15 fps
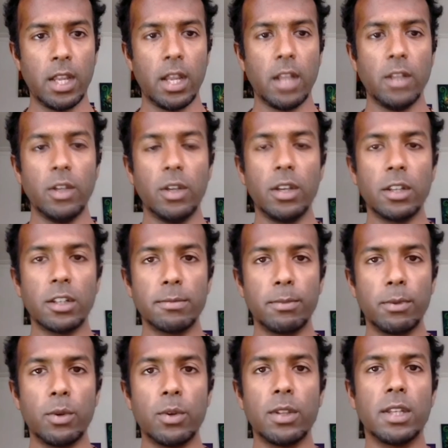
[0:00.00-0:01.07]
And you can
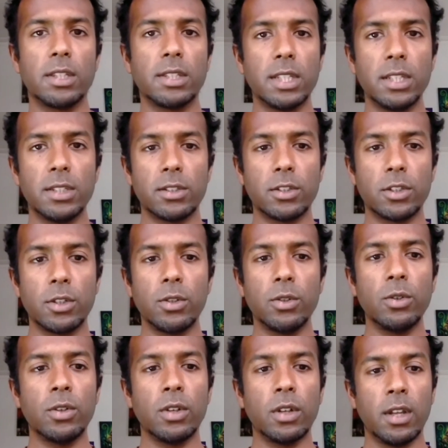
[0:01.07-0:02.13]
explore these
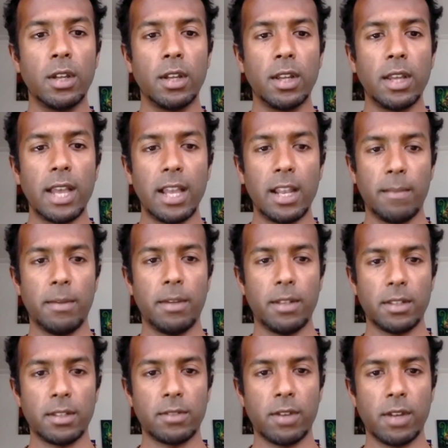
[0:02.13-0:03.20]
two
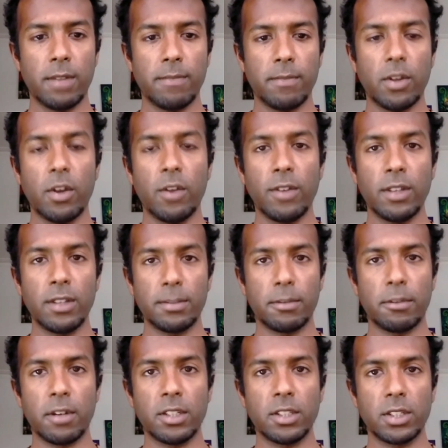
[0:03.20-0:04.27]
elements, right, of
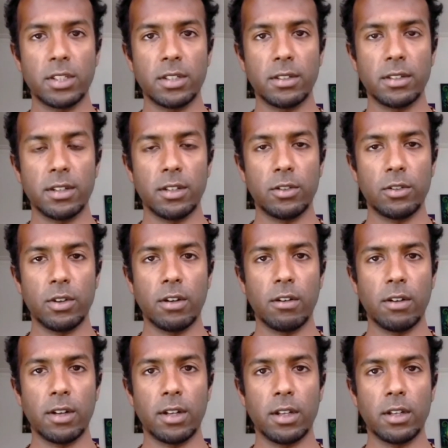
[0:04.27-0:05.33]
inspiration and
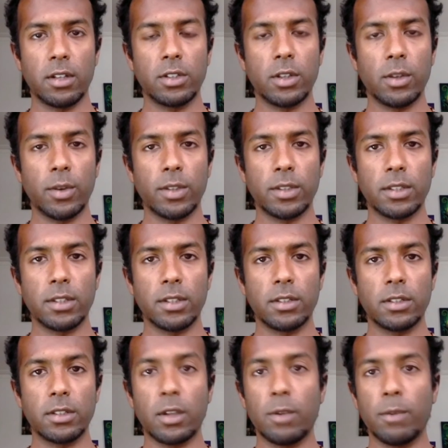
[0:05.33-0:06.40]
triggering show us
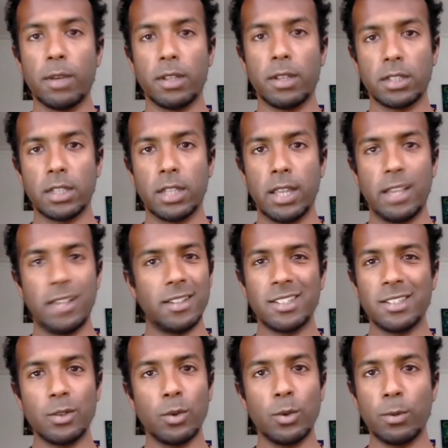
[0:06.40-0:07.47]
so much.
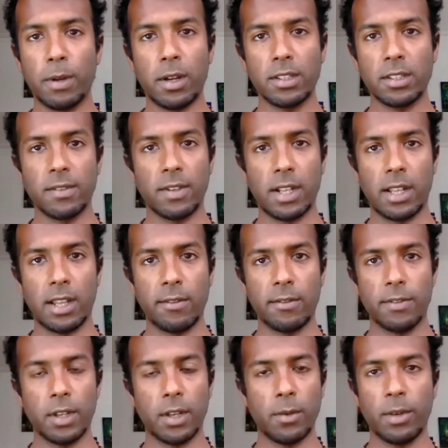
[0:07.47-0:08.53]
That's in all parts of our life.
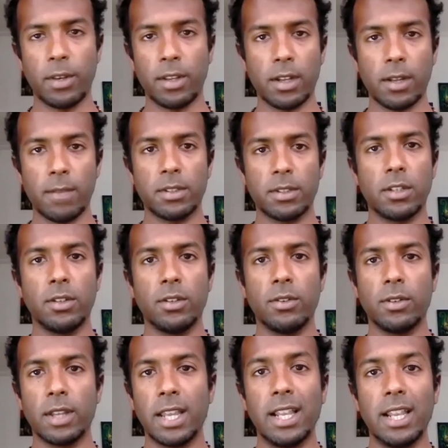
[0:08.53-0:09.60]
When it comes to
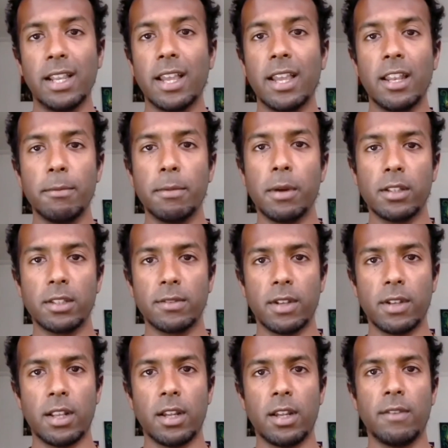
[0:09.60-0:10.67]
healing any part of
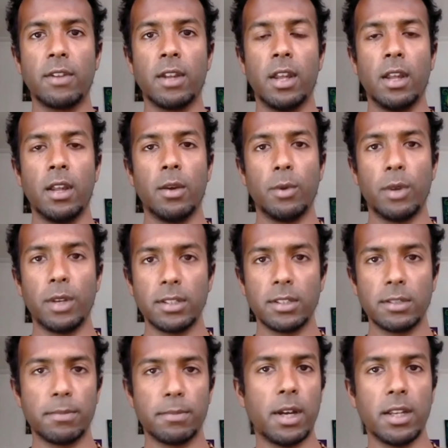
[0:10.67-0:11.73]
our life, what
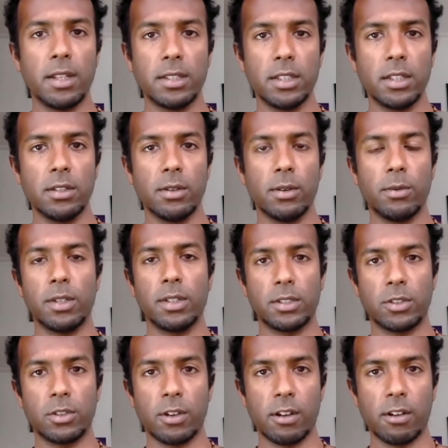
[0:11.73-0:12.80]
inspires you, what is
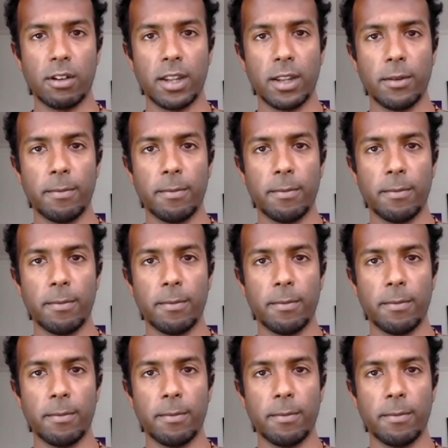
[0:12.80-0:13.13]
triggering you,